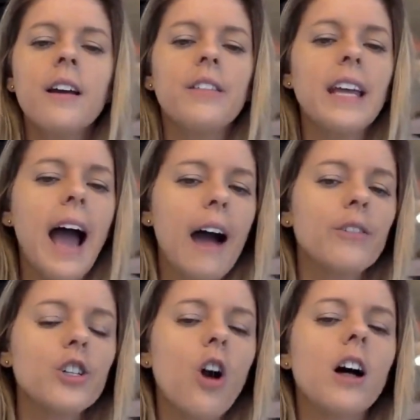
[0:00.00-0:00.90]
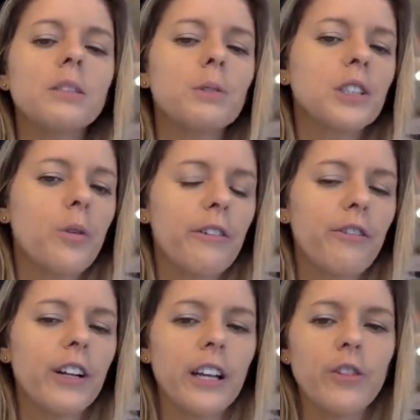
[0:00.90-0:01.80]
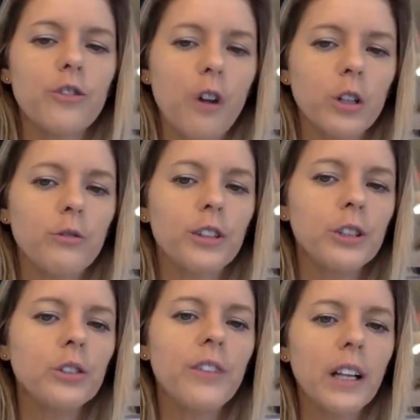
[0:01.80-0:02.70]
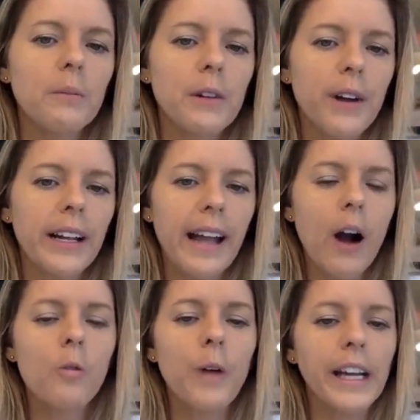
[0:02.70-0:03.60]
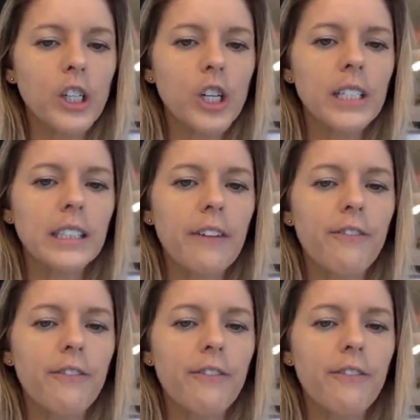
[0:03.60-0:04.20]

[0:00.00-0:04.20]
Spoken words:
The average cost per square foot in Toronto for new development right now ranges